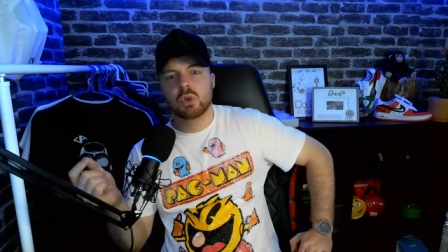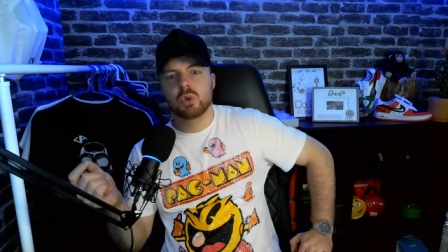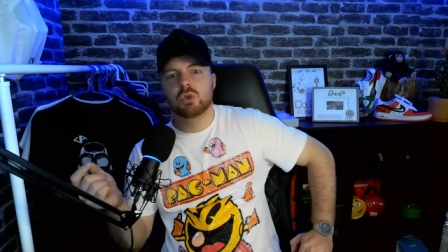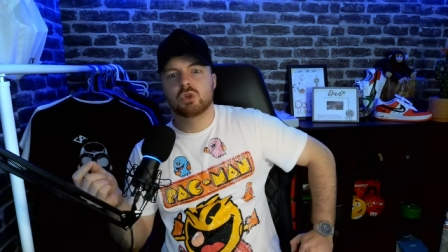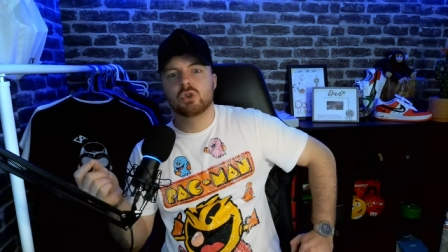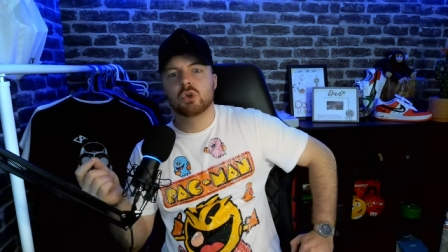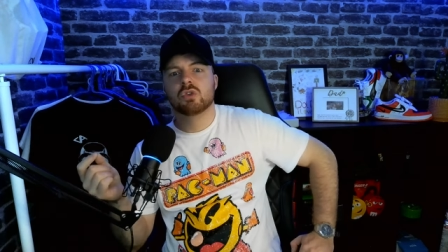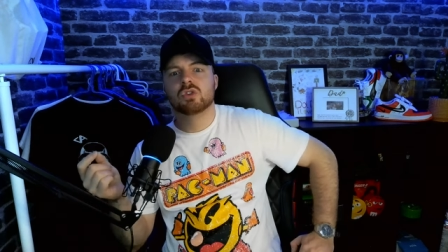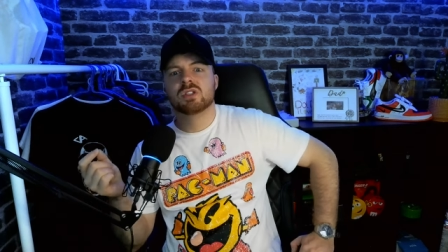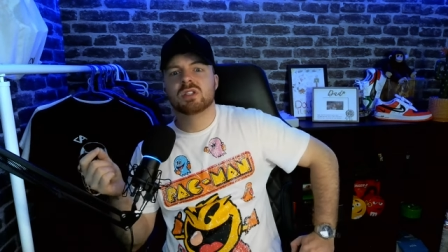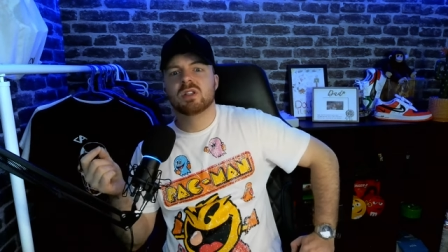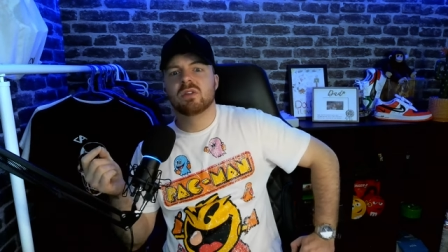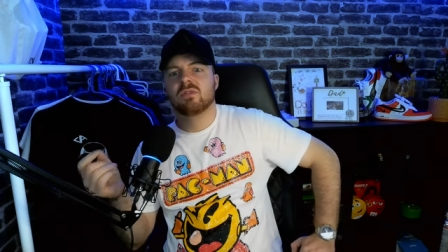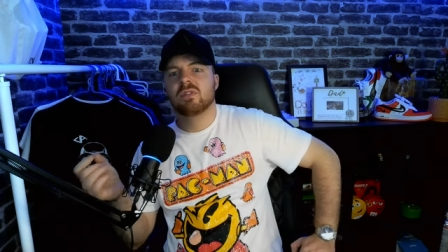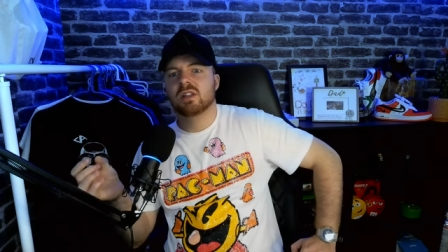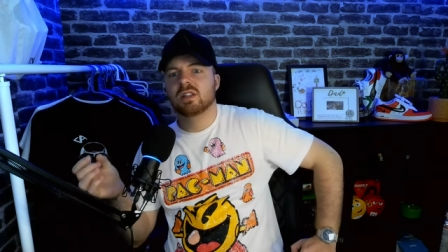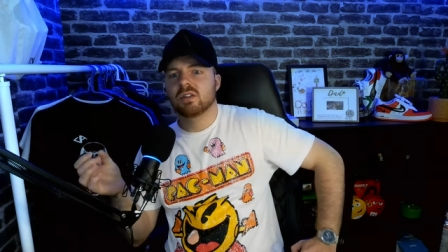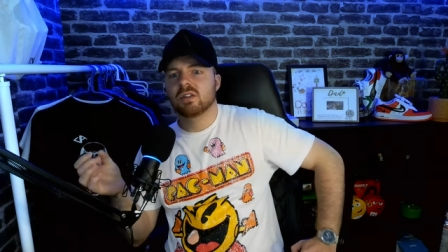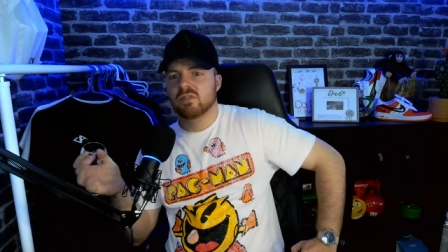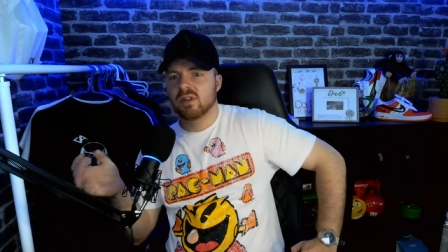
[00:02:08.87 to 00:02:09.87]
to adjust the
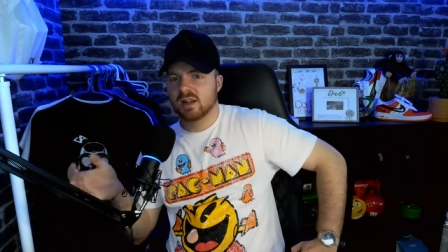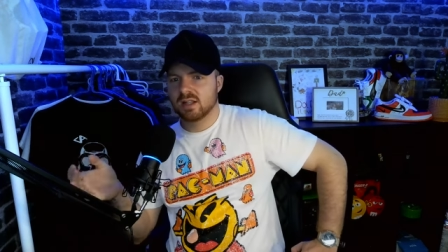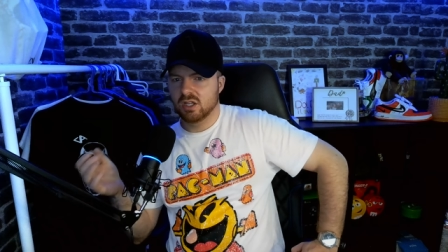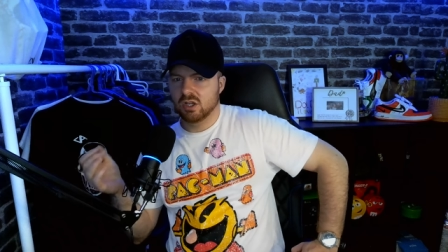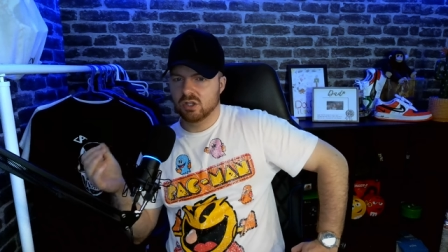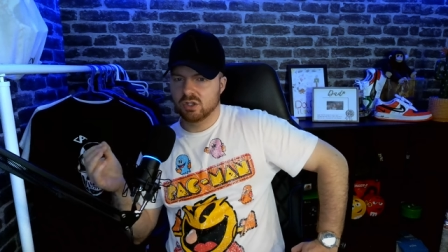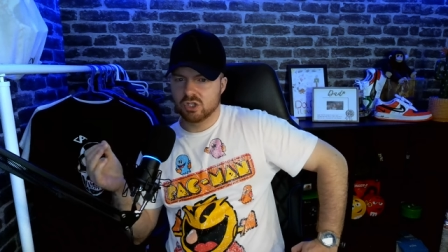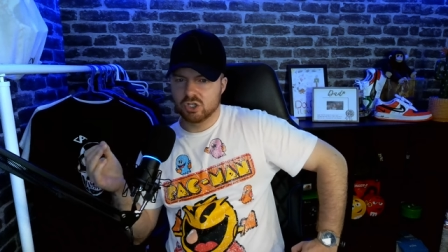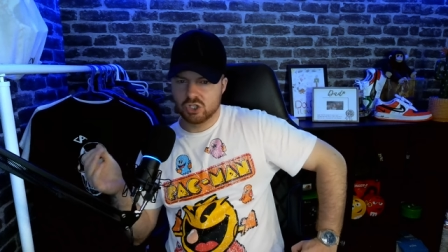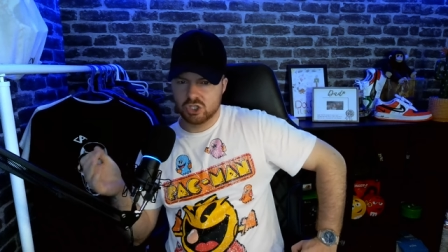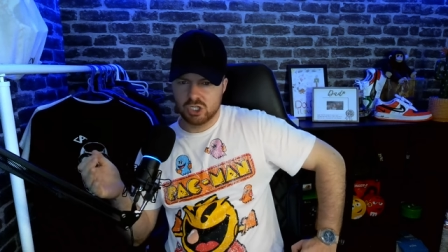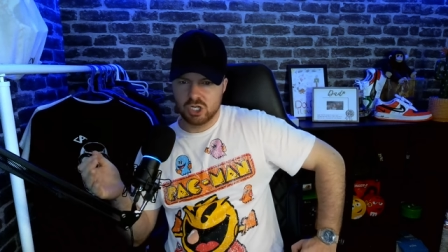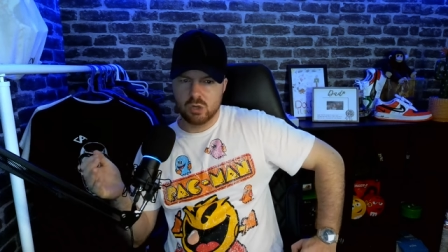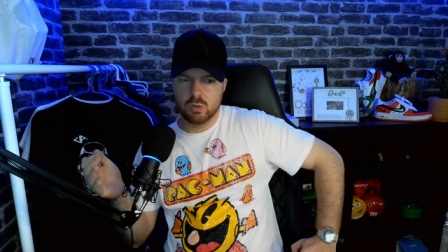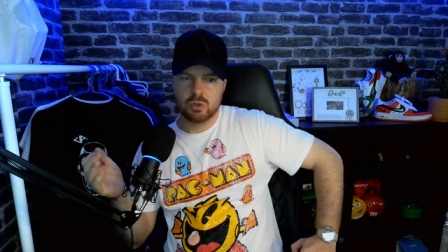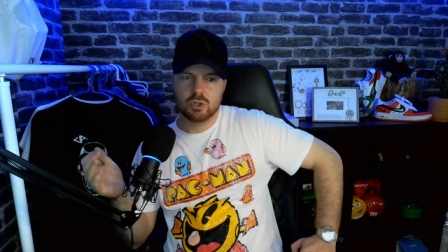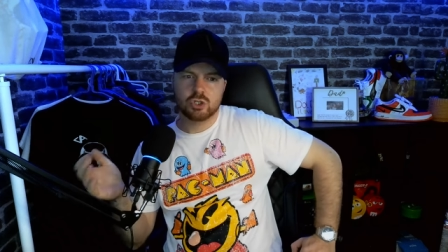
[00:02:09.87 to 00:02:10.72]
fit directly on the shoe,